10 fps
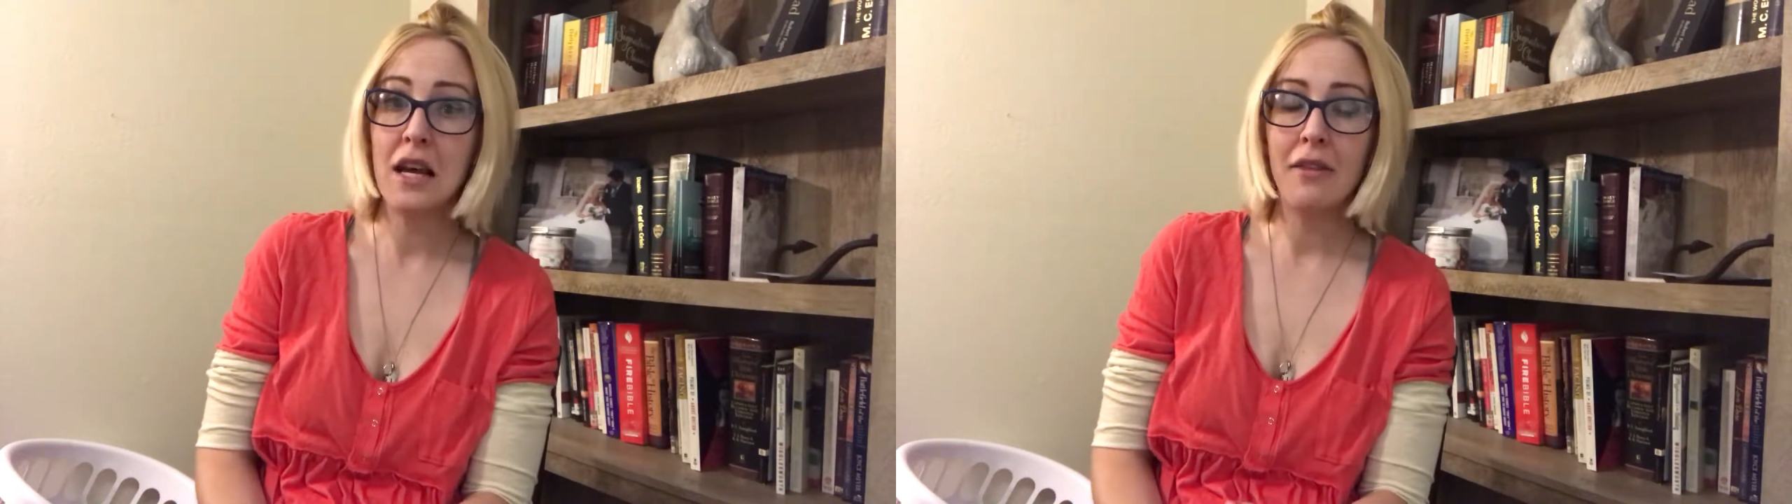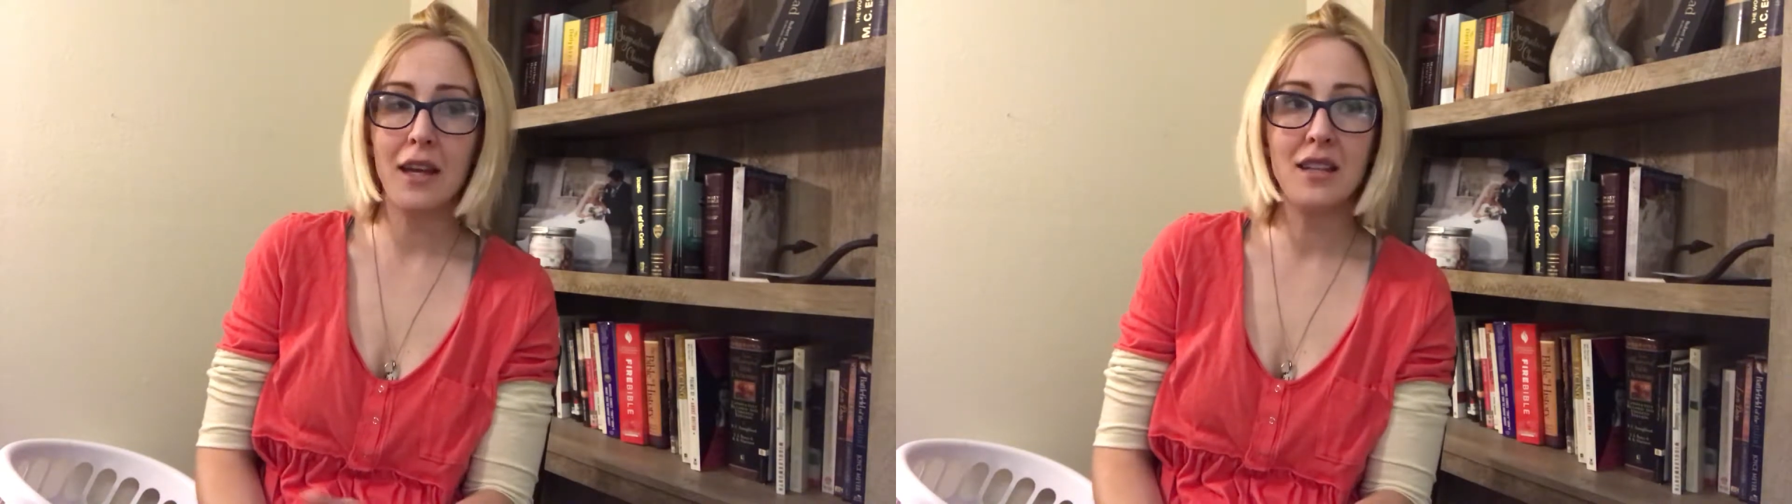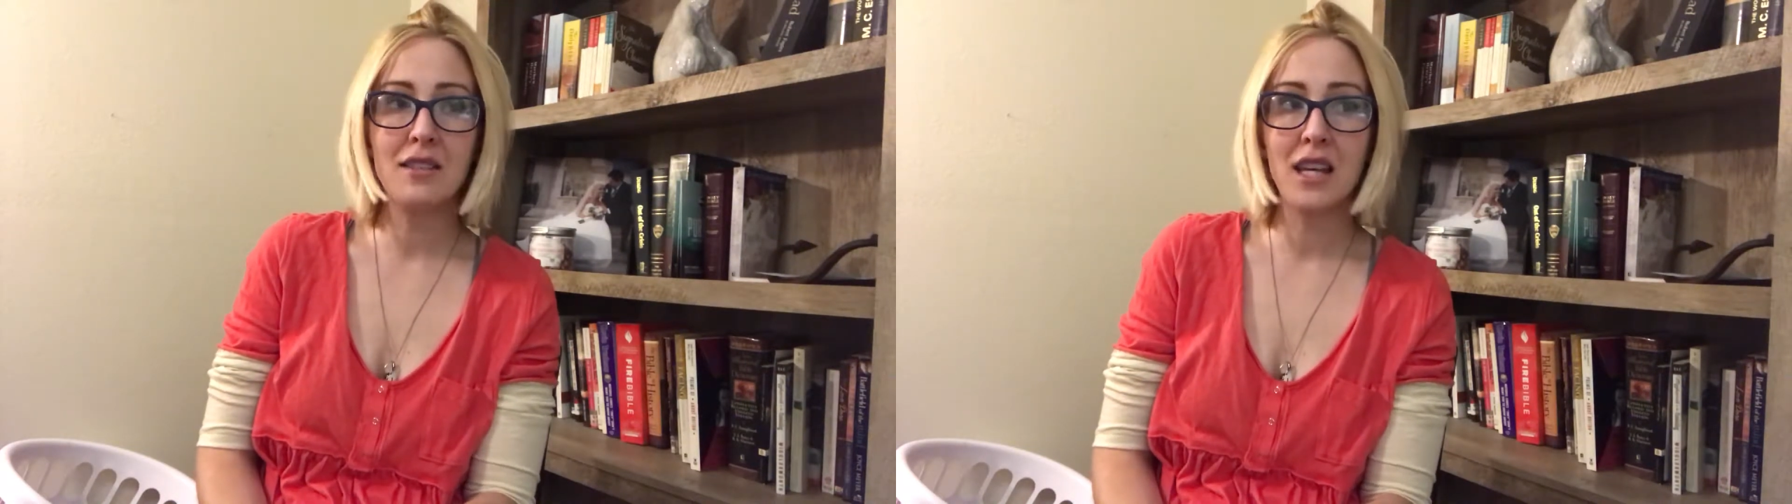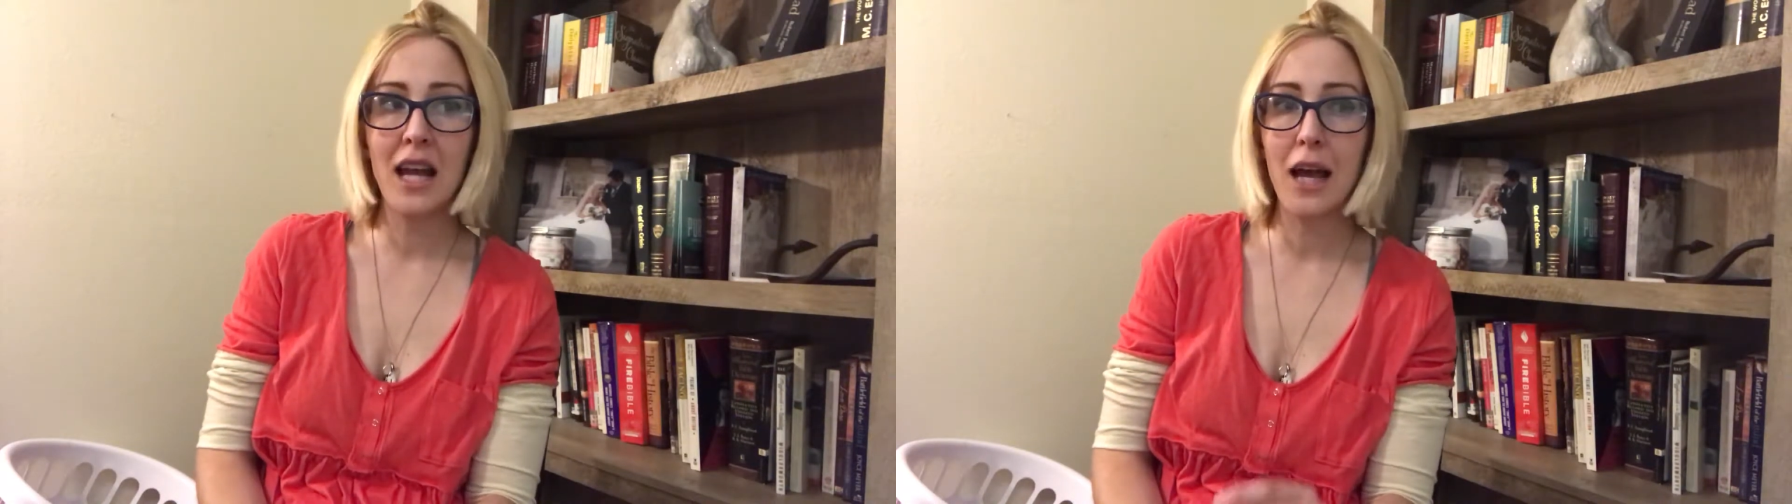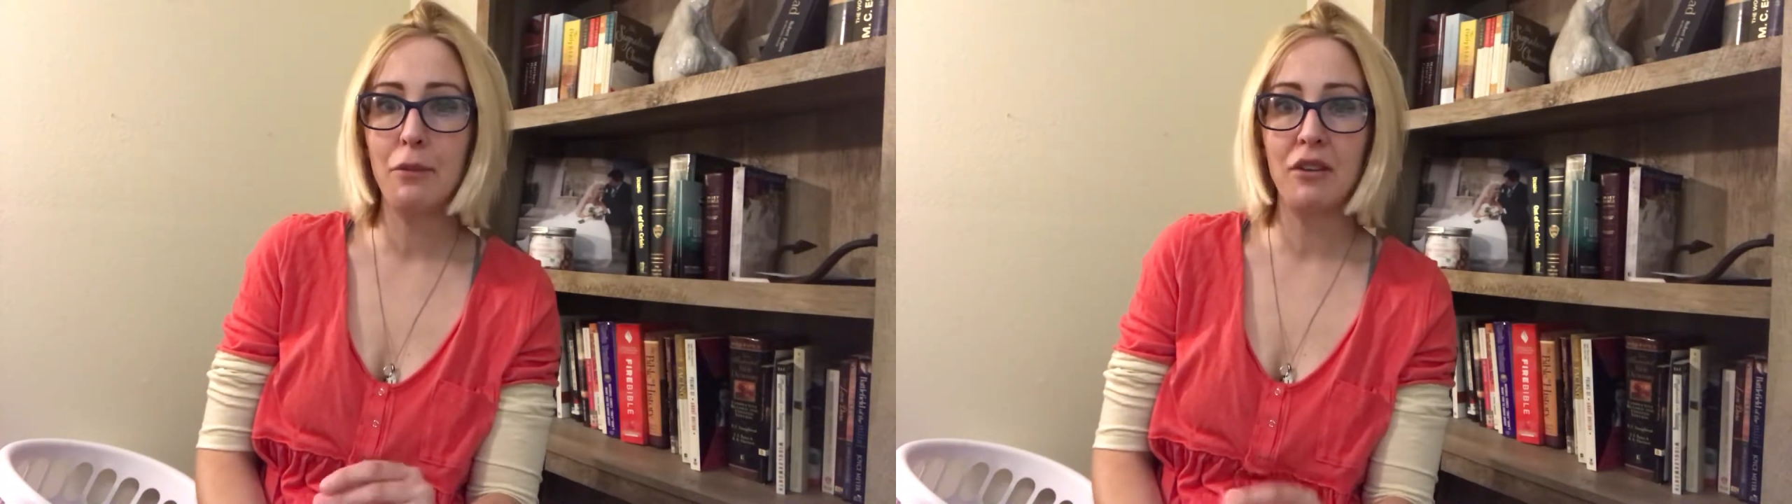Things can
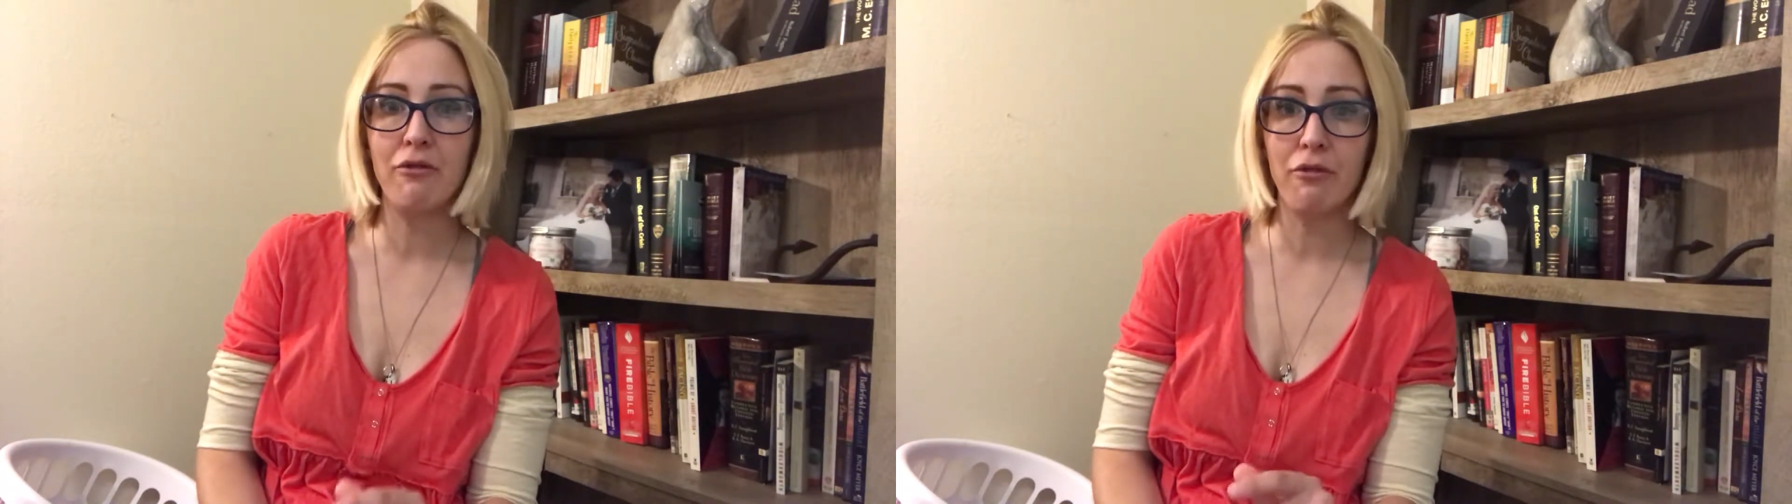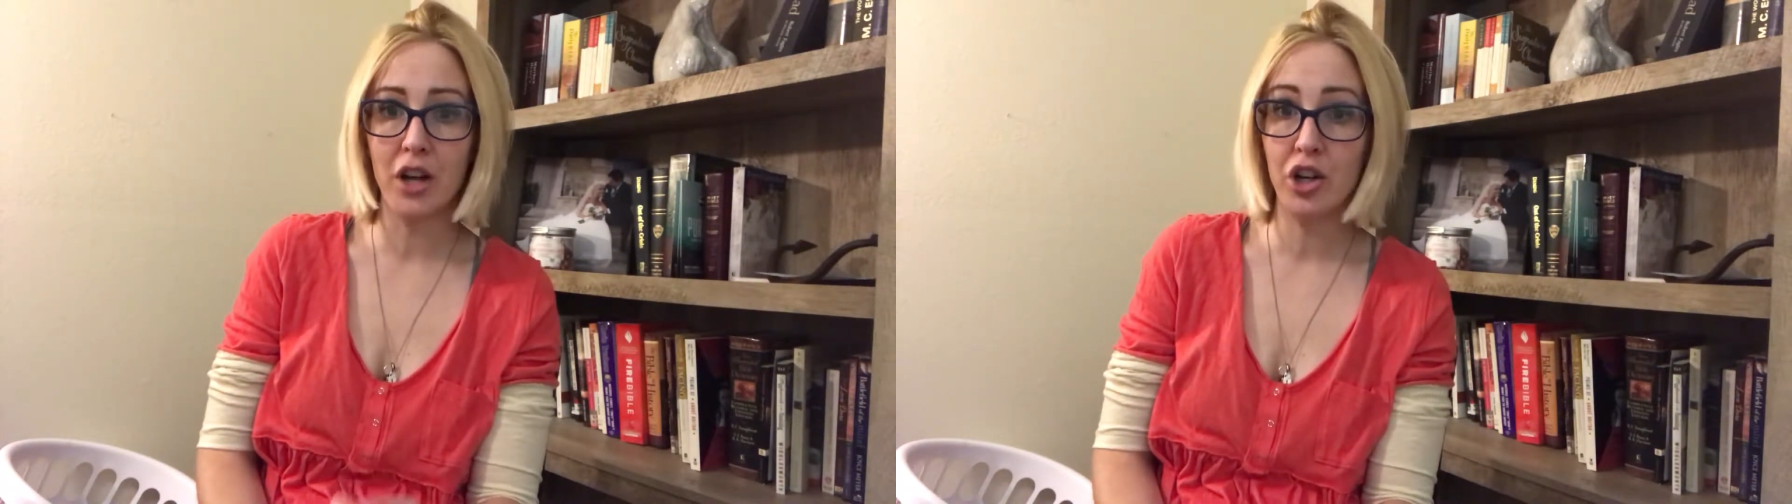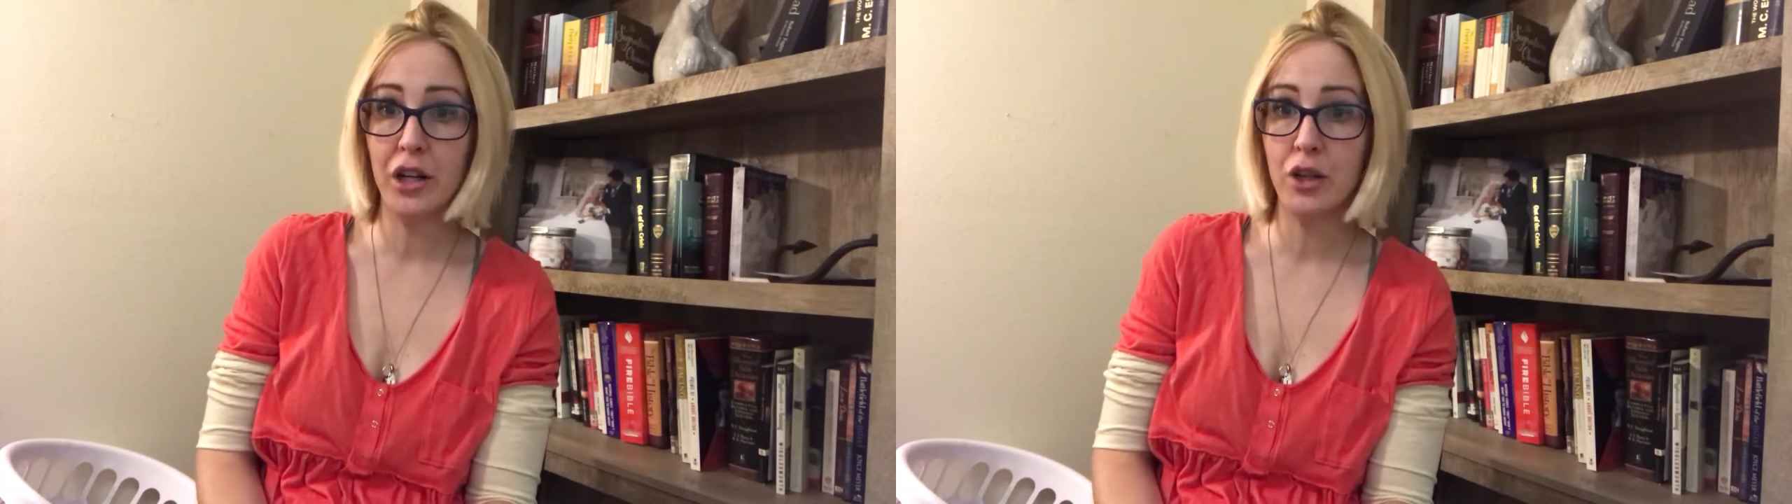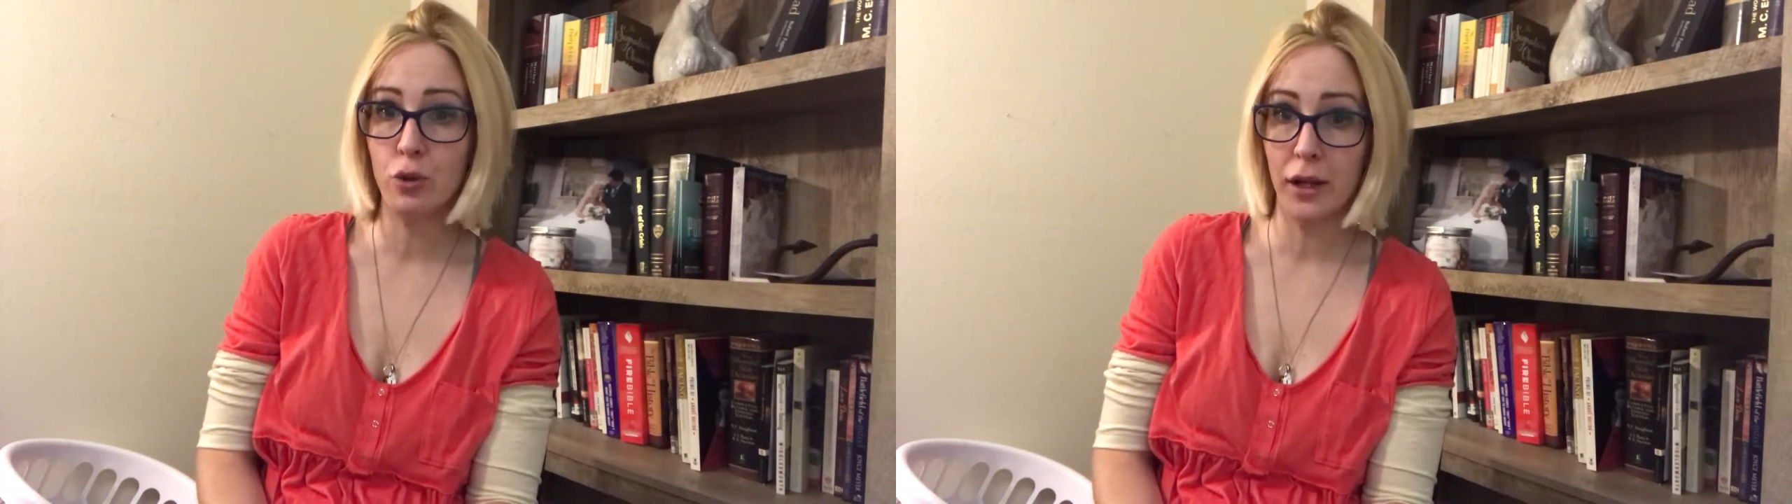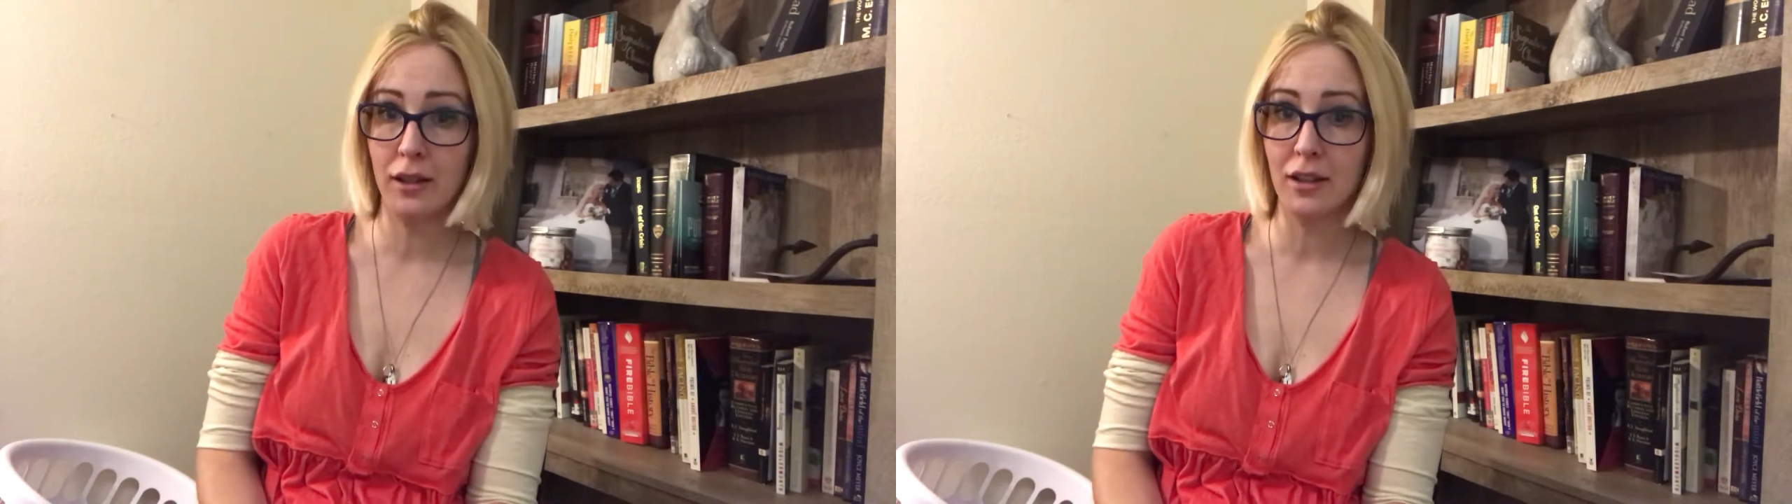happen very
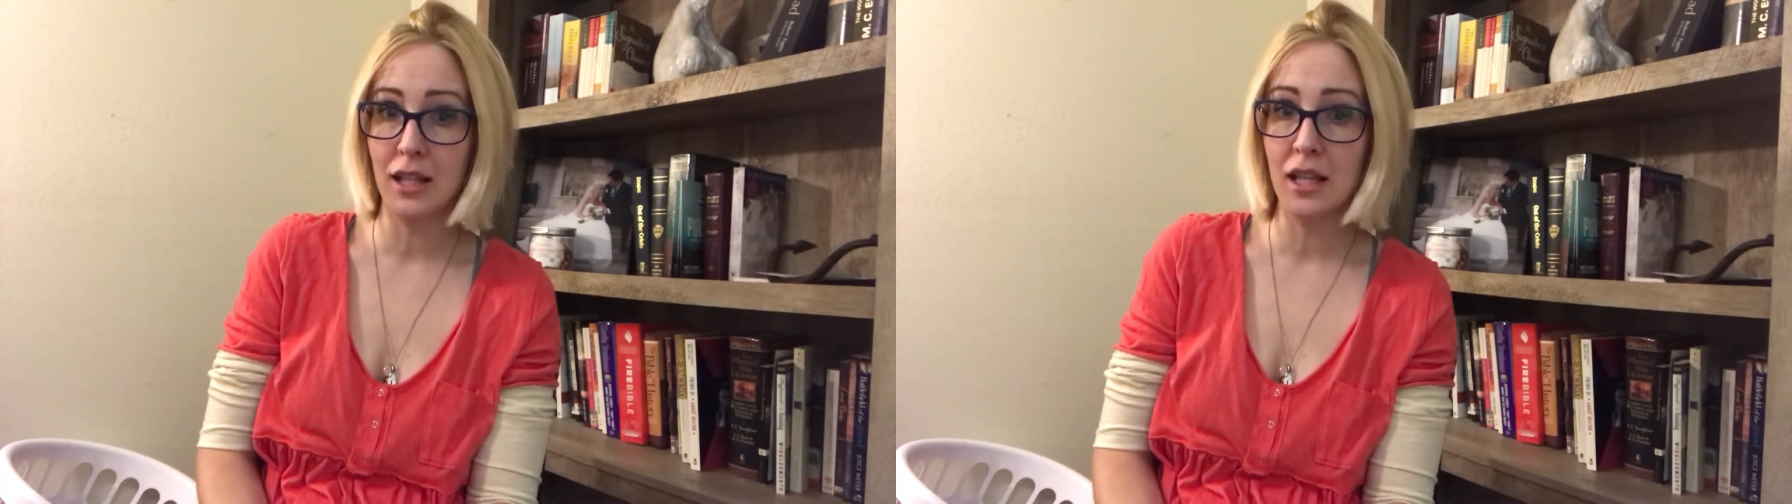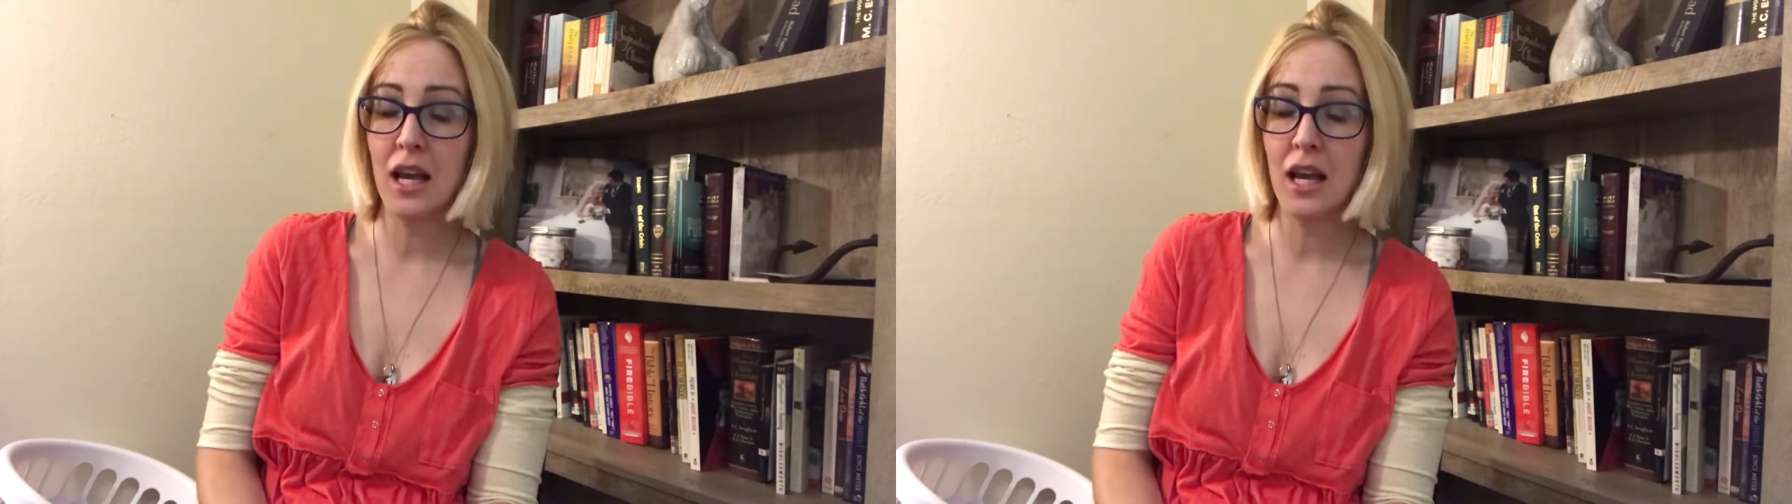quickly,